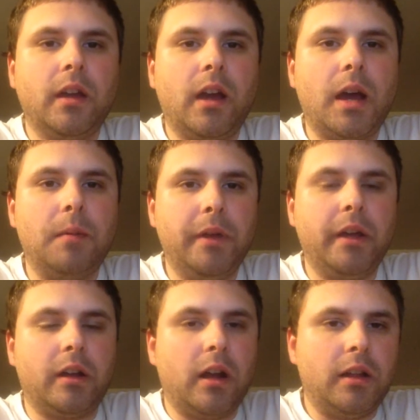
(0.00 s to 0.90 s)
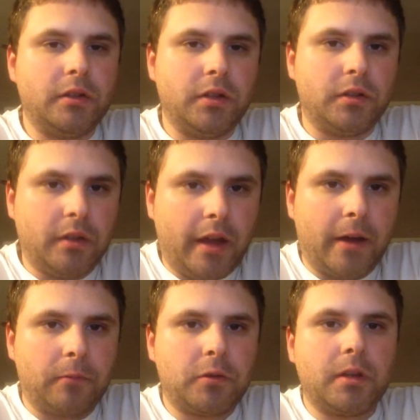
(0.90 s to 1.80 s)
uh, big colleges
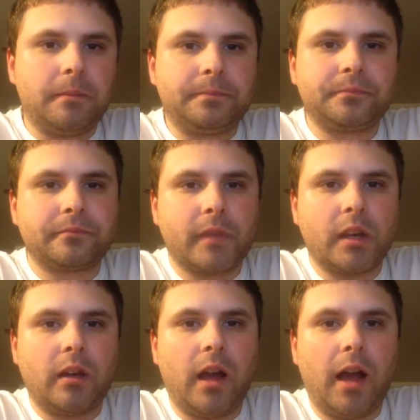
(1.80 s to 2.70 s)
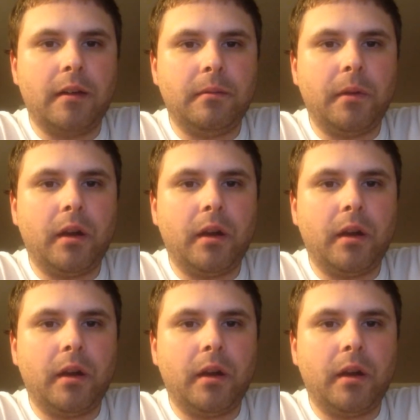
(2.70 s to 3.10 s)
left uh,